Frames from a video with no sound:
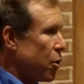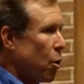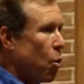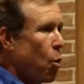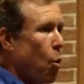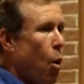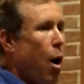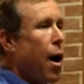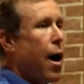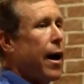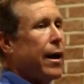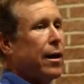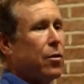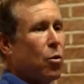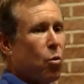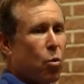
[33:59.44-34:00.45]
Why
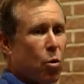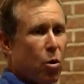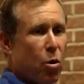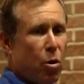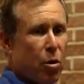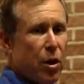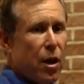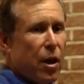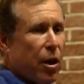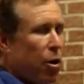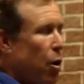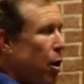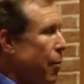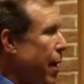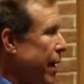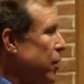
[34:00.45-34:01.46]
in the world?
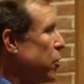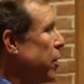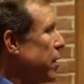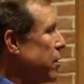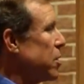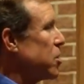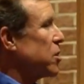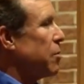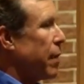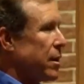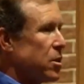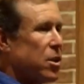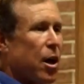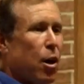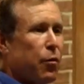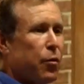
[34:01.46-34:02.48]
Am I doing this to
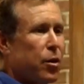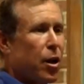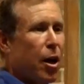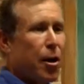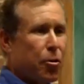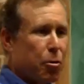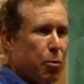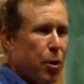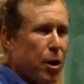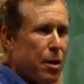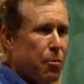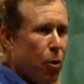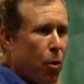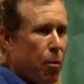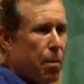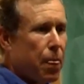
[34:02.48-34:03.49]
myself and to other
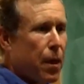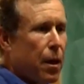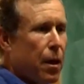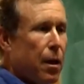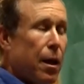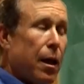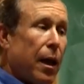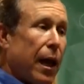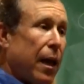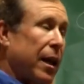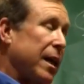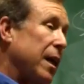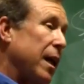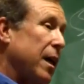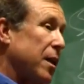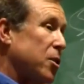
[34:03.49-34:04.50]
people? And
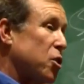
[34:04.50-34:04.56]
again, it's